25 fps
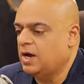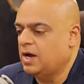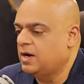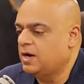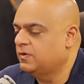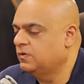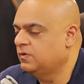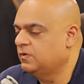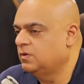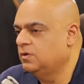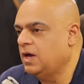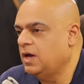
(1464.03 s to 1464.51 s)

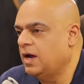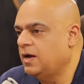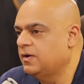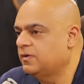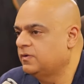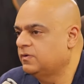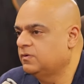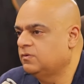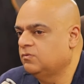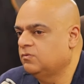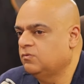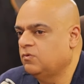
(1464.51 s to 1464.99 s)
that's
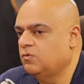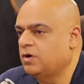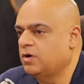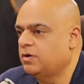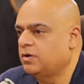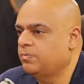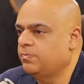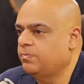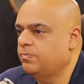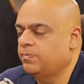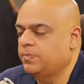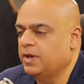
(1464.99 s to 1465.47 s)
that's
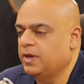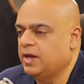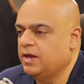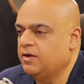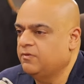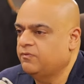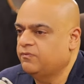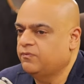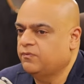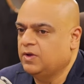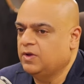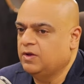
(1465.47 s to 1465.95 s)
what
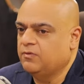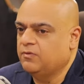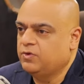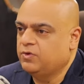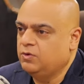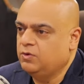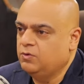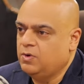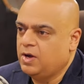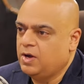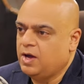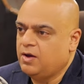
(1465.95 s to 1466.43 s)
if if
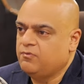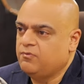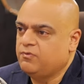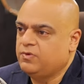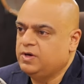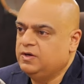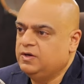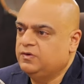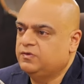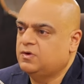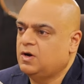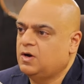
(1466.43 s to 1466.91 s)
you have
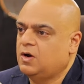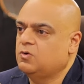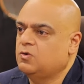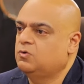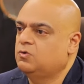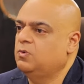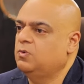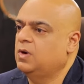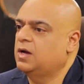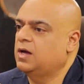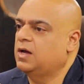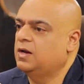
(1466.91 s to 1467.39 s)
reached out
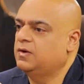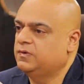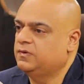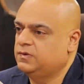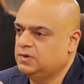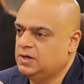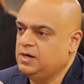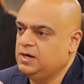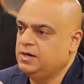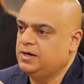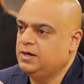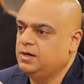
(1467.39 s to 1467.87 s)
to a
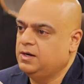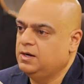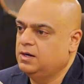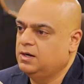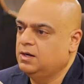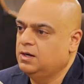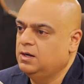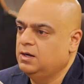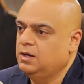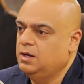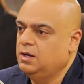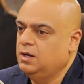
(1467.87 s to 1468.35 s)
consultant
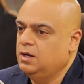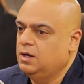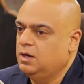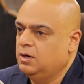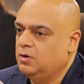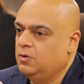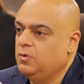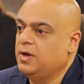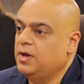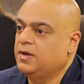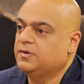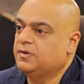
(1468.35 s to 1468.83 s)
yes
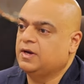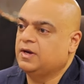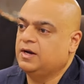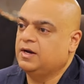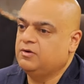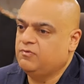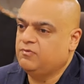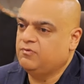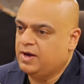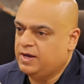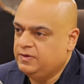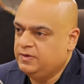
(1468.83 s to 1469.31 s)
who has
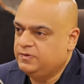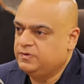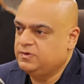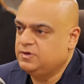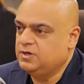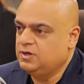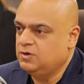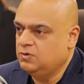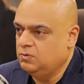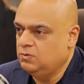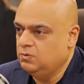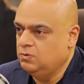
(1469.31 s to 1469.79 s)
advised
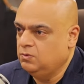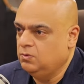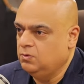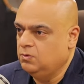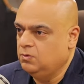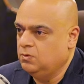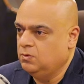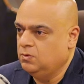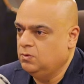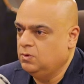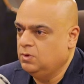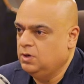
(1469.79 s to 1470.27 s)
you
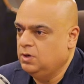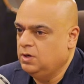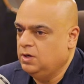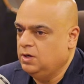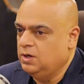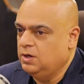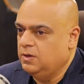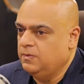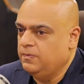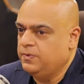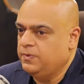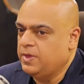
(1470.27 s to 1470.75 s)
mm.
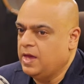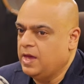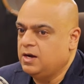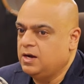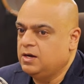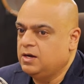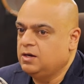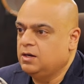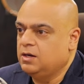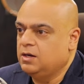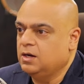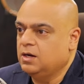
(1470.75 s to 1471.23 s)

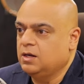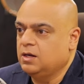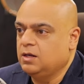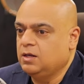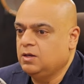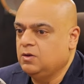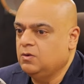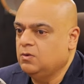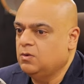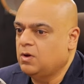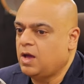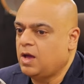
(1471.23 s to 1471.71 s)
then
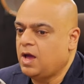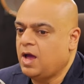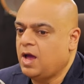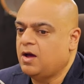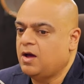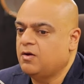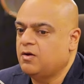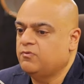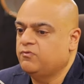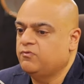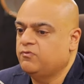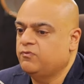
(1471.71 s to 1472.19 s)
you
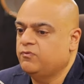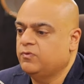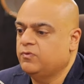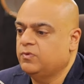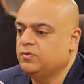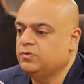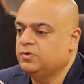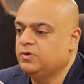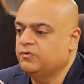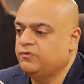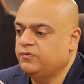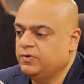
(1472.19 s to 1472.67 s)
have
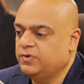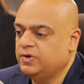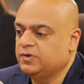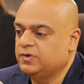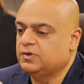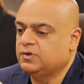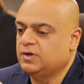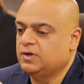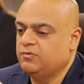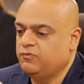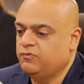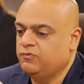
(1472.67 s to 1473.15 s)
the
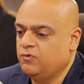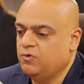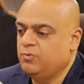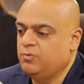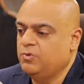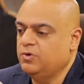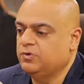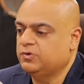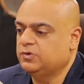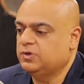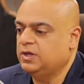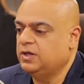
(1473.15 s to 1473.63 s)
first and
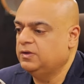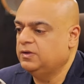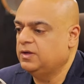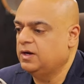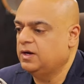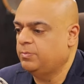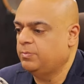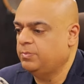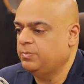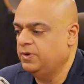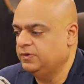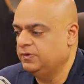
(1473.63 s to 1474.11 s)
foremost thing
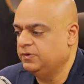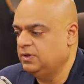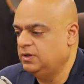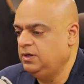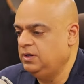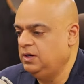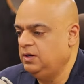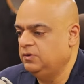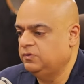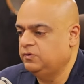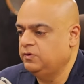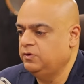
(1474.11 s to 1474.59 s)
that a person
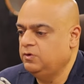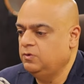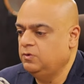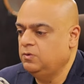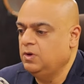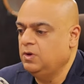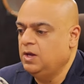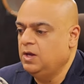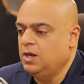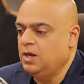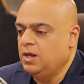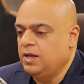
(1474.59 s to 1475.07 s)
needs to do